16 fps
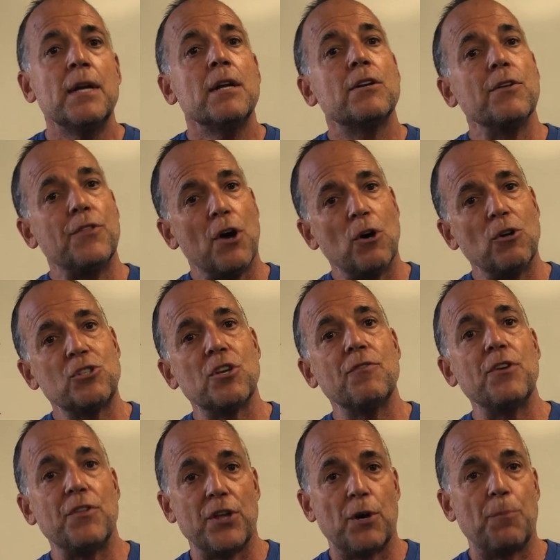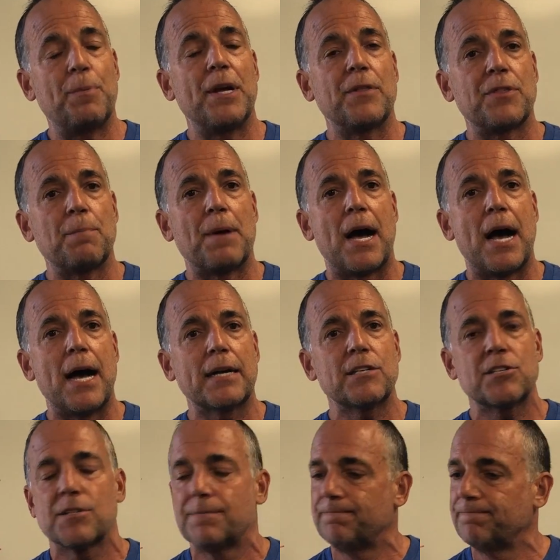To those of you that'll be at the
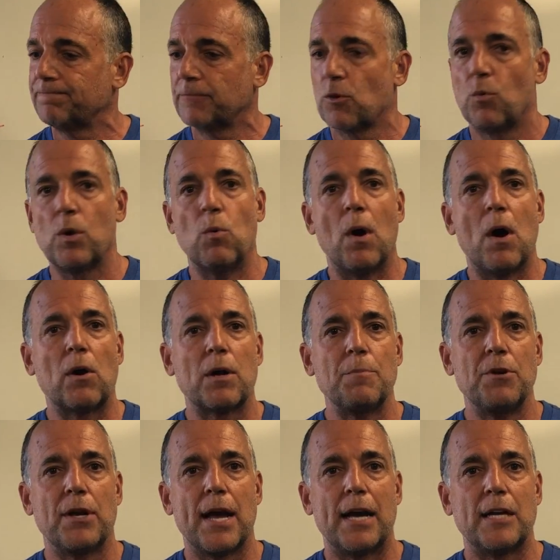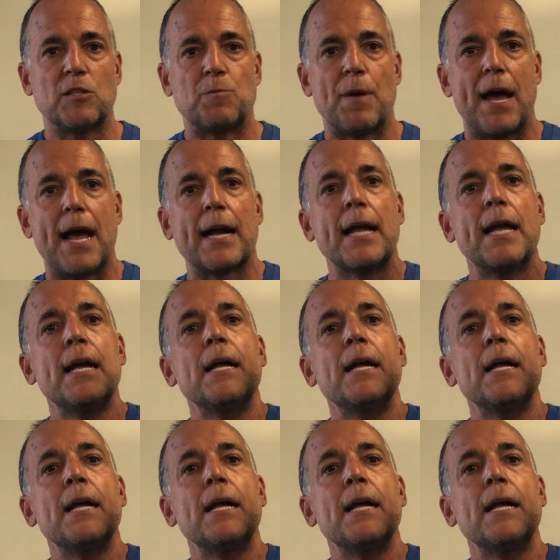box, we welcome you guys back.